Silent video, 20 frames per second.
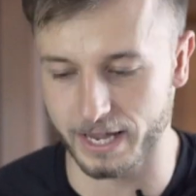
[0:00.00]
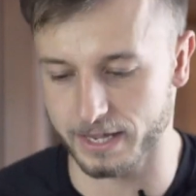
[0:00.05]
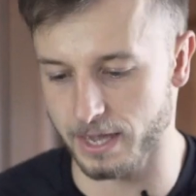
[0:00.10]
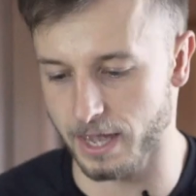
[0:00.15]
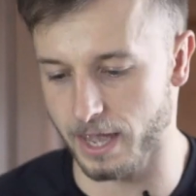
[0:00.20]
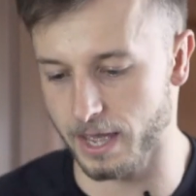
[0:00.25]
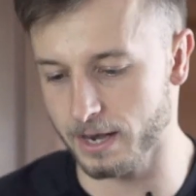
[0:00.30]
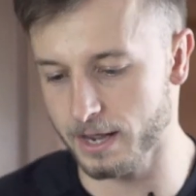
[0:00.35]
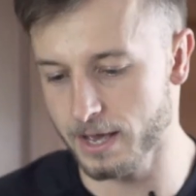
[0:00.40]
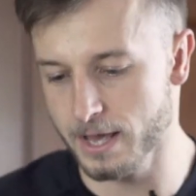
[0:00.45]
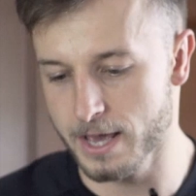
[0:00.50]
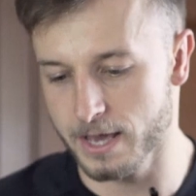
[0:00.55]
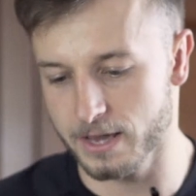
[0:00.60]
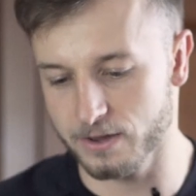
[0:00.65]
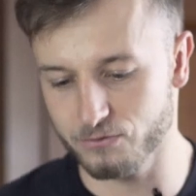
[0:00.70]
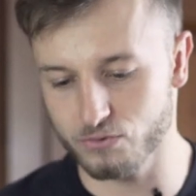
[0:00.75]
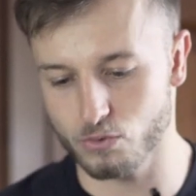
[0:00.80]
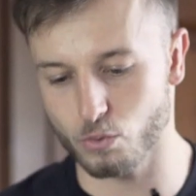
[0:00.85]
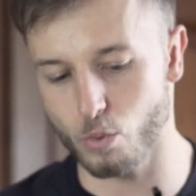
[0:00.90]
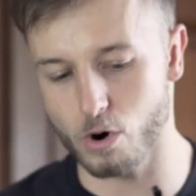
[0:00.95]
Again,
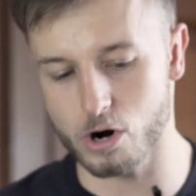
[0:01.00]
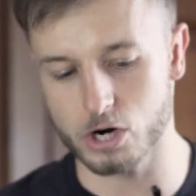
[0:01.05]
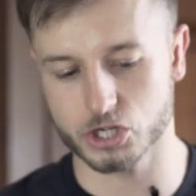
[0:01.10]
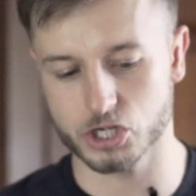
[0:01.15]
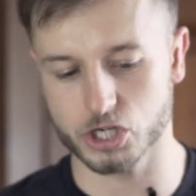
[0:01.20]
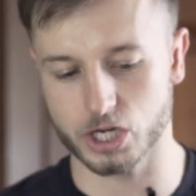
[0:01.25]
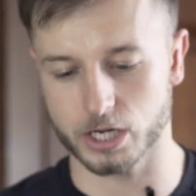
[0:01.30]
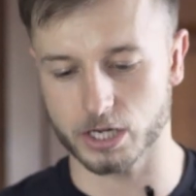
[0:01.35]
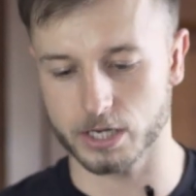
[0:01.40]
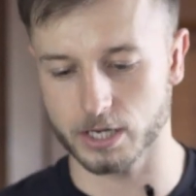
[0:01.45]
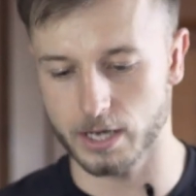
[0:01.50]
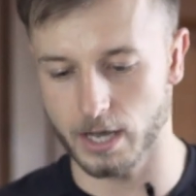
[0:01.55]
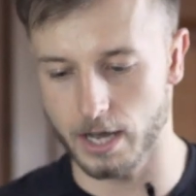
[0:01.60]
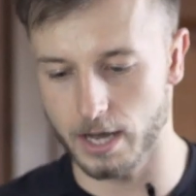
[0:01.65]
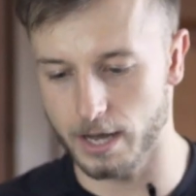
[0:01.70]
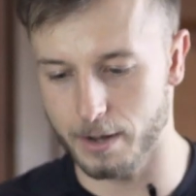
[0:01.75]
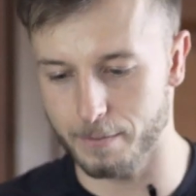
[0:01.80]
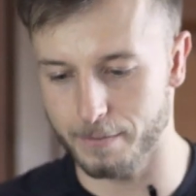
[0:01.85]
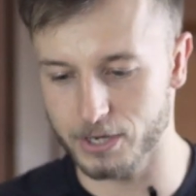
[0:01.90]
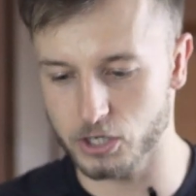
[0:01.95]
if you're watching,
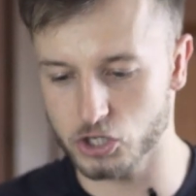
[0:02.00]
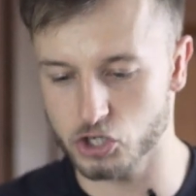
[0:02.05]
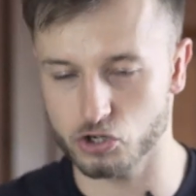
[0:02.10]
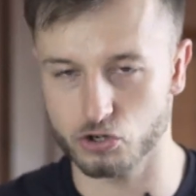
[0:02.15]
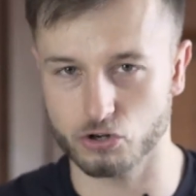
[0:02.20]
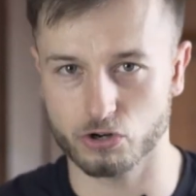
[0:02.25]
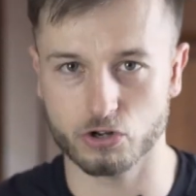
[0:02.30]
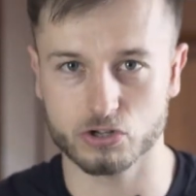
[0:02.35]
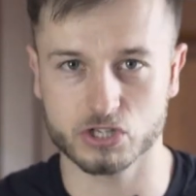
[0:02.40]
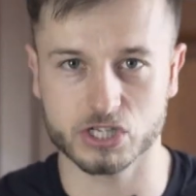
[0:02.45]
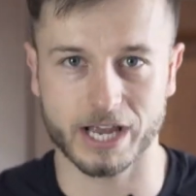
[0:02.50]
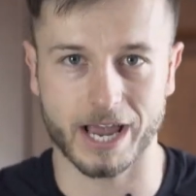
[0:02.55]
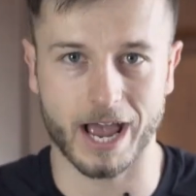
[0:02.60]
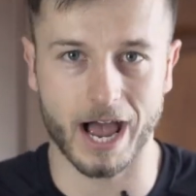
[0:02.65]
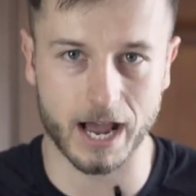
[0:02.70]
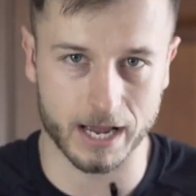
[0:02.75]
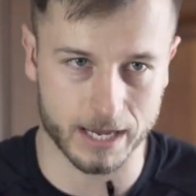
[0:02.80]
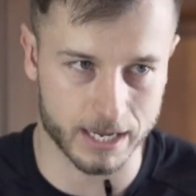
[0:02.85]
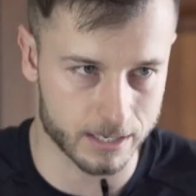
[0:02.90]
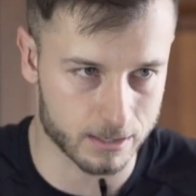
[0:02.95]
make sure you say
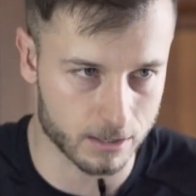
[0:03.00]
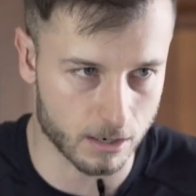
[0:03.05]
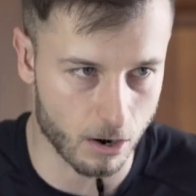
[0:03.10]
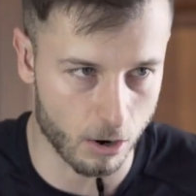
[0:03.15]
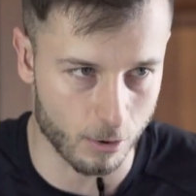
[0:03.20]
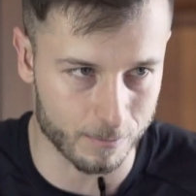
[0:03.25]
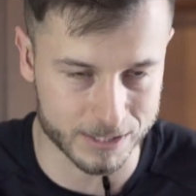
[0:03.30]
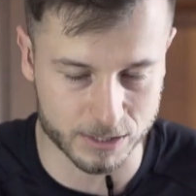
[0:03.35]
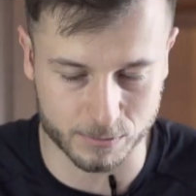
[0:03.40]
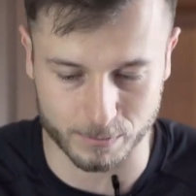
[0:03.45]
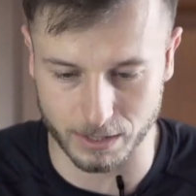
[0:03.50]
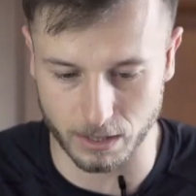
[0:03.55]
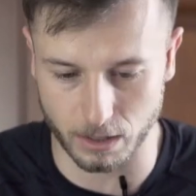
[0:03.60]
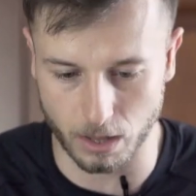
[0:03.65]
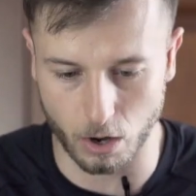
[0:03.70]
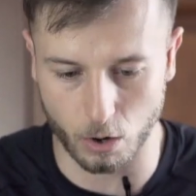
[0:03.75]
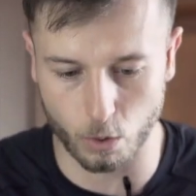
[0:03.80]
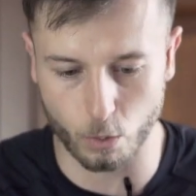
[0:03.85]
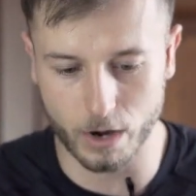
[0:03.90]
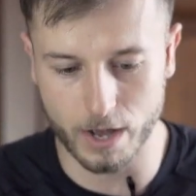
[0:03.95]
hi in the comments
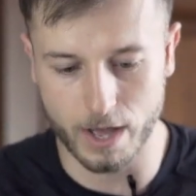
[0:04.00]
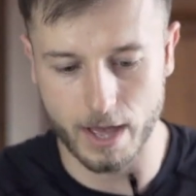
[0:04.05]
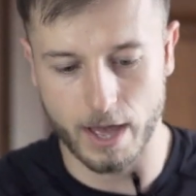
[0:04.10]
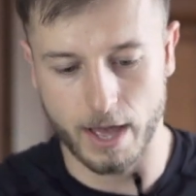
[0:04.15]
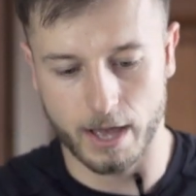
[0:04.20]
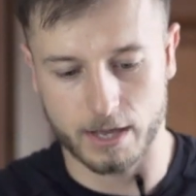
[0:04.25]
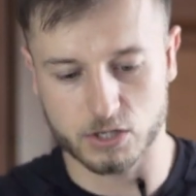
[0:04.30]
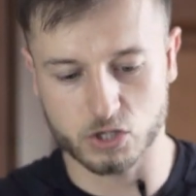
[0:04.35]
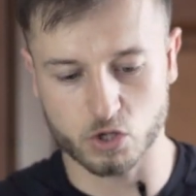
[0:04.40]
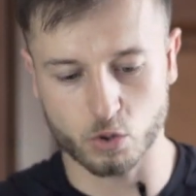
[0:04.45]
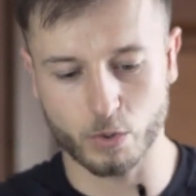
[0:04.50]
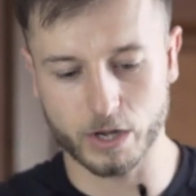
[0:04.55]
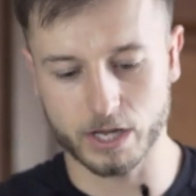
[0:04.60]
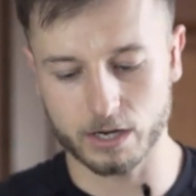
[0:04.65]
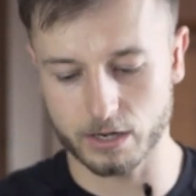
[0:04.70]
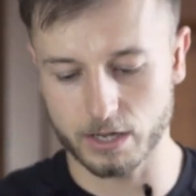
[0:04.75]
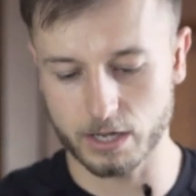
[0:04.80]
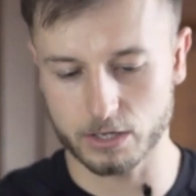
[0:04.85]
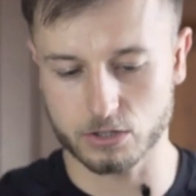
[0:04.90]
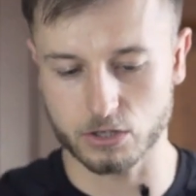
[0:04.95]
below so we
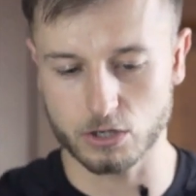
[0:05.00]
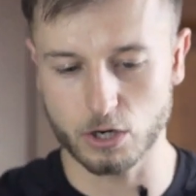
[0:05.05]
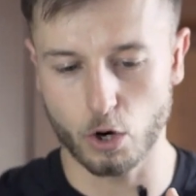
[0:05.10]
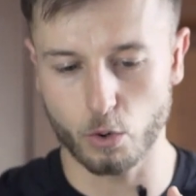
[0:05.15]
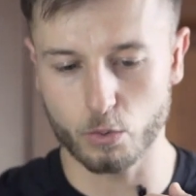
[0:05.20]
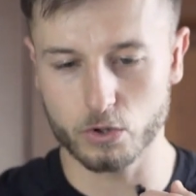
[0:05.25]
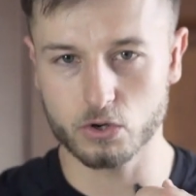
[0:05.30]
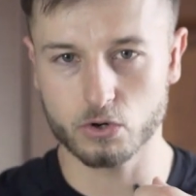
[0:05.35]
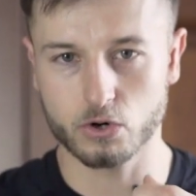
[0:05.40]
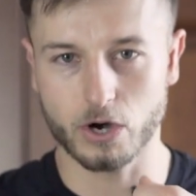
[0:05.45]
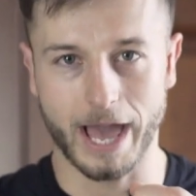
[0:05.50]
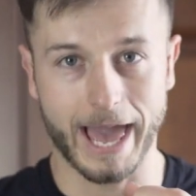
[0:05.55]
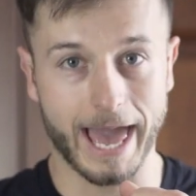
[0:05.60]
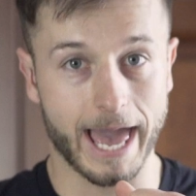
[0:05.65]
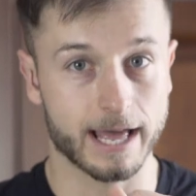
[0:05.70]
can get to know you.